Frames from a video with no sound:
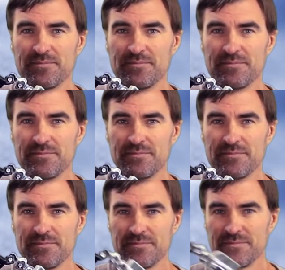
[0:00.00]

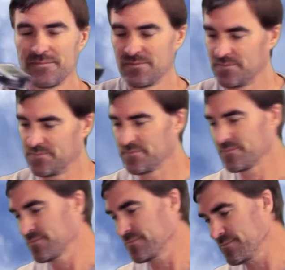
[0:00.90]

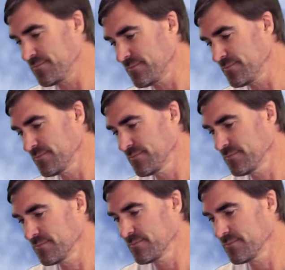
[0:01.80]
Nothing is said.